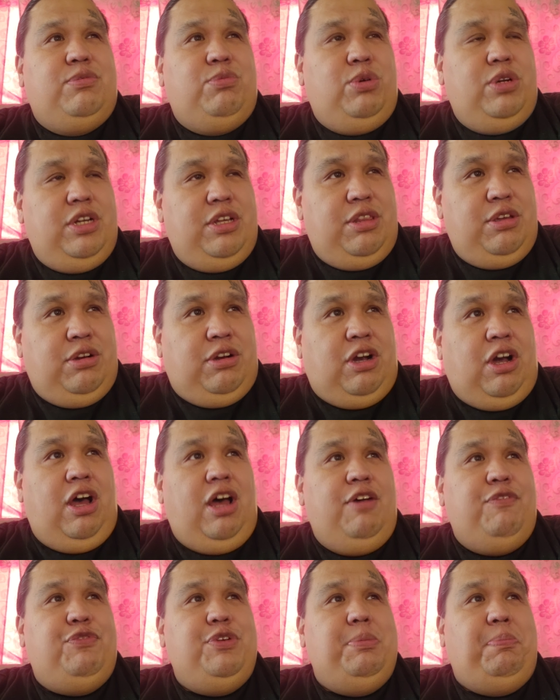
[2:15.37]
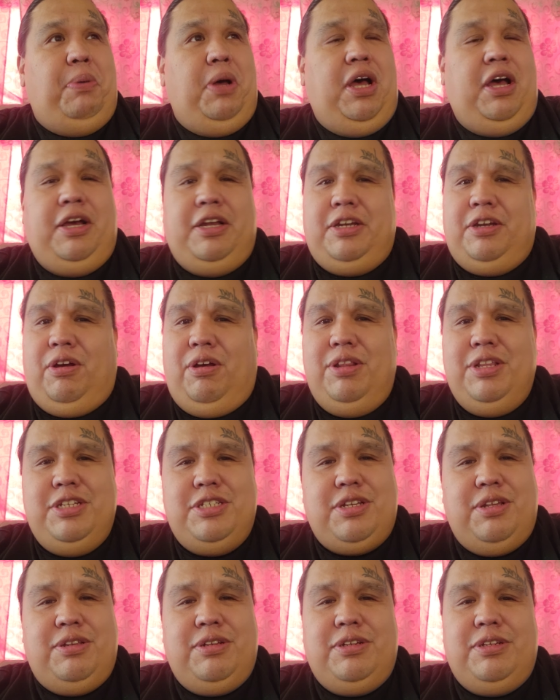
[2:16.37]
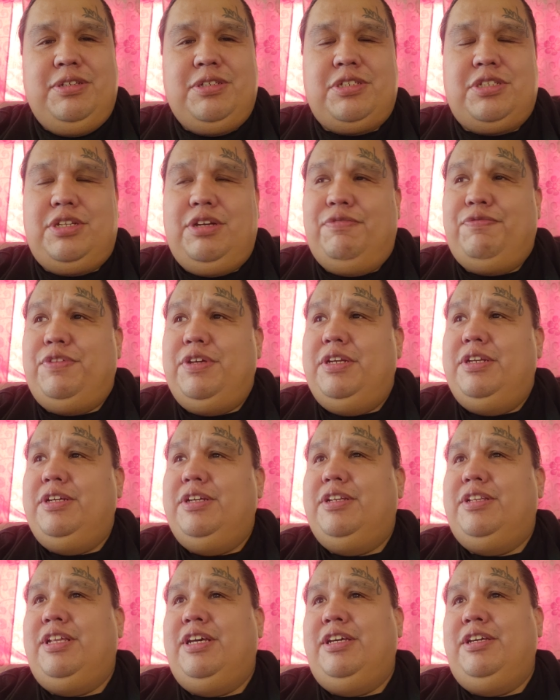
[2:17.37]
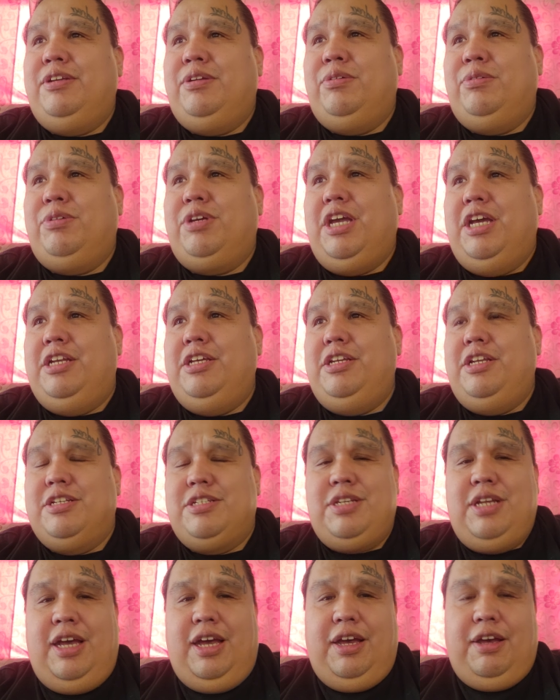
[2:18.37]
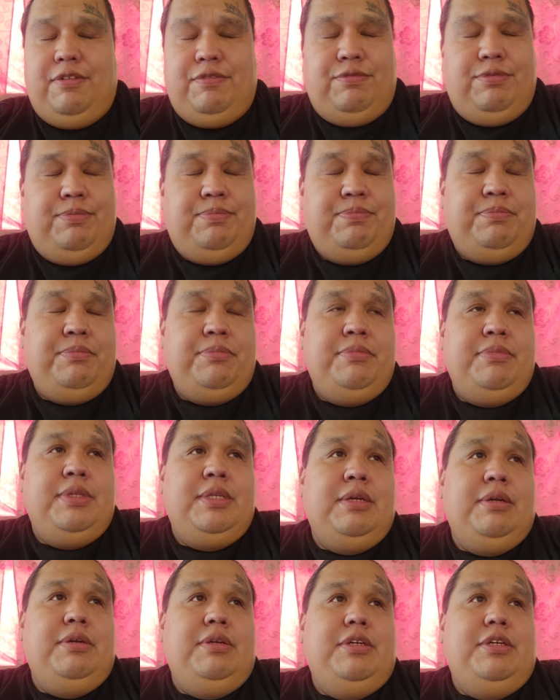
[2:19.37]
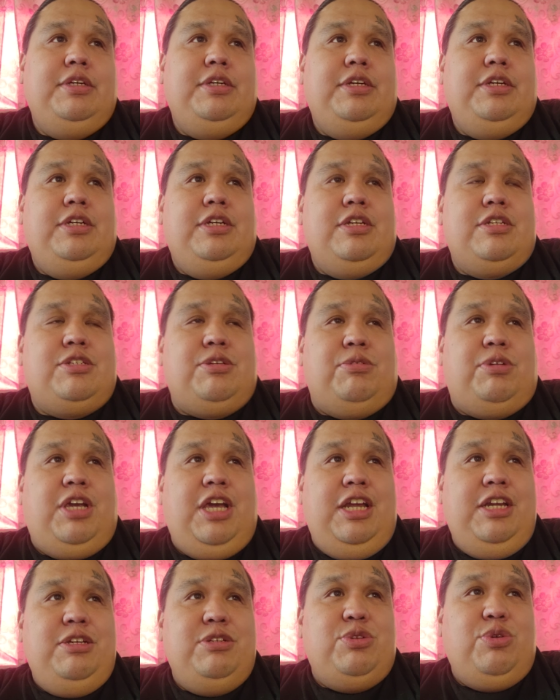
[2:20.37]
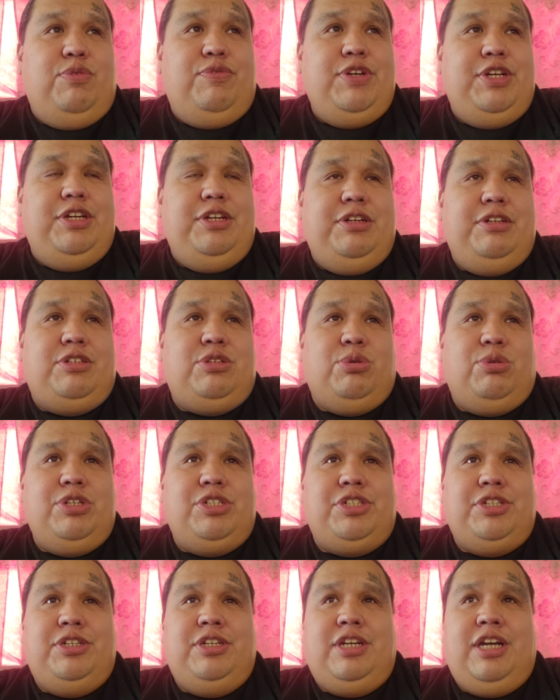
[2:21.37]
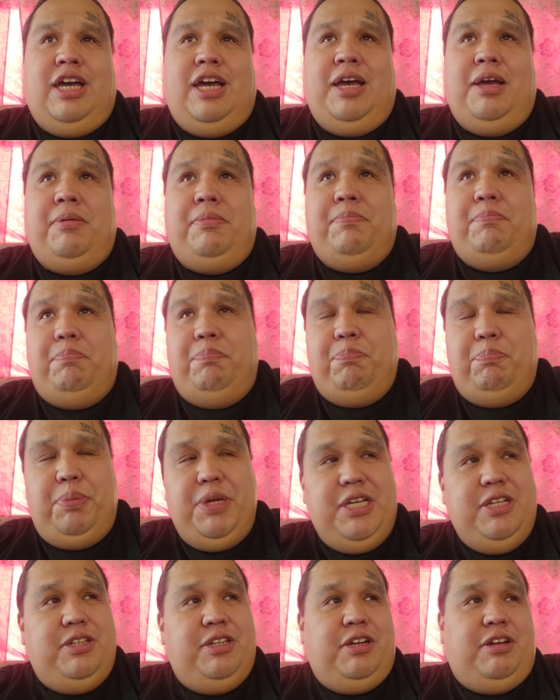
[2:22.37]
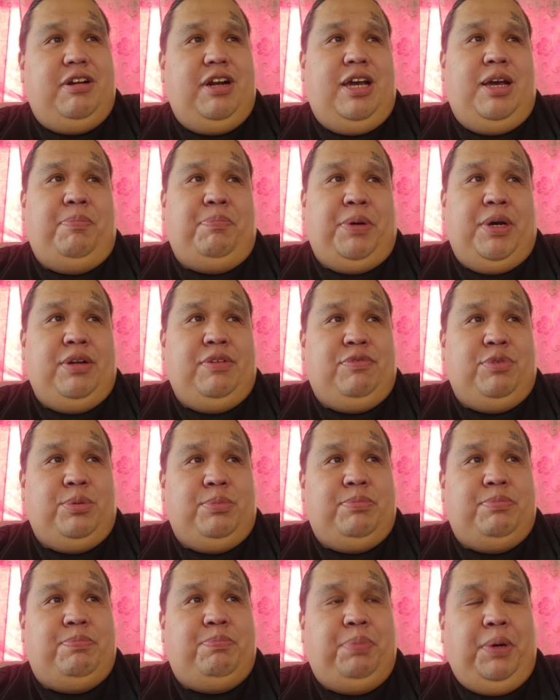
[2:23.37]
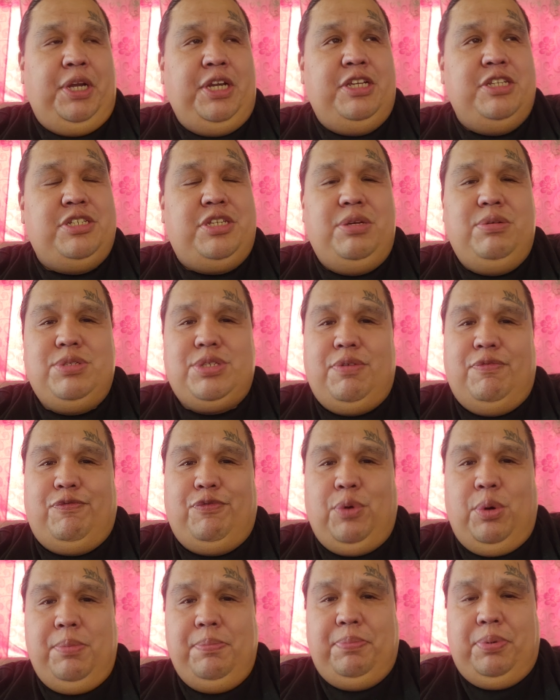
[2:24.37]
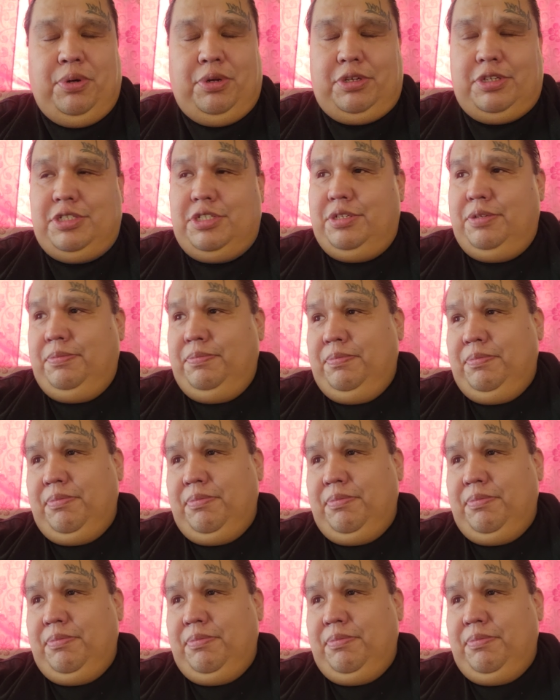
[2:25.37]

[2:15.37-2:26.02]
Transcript: what other coffee pot and all these other little stuff that that you know Kenny doesn't have. So Kenny's over here torturing the guy, beating the crap out of him, but he's using phone books.